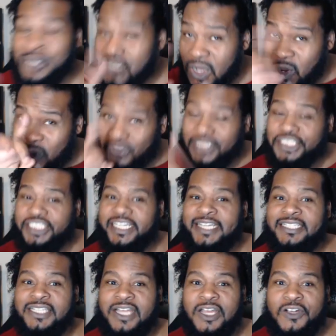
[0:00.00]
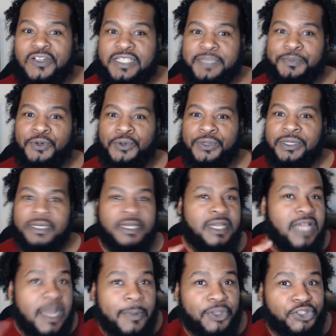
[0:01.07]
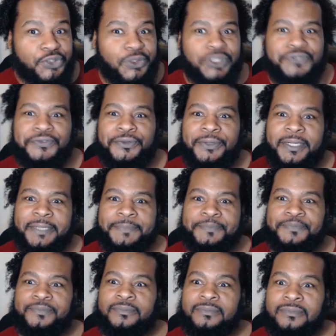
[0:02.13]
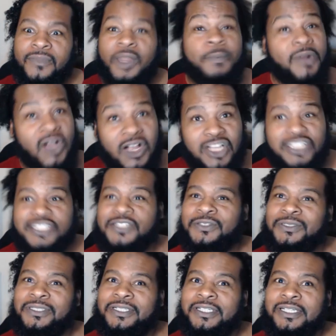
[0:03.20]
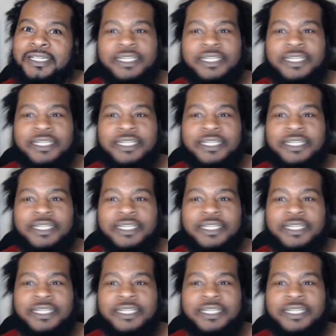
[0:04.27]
But not only Sheikh Tahir spoke about George Floyd, but also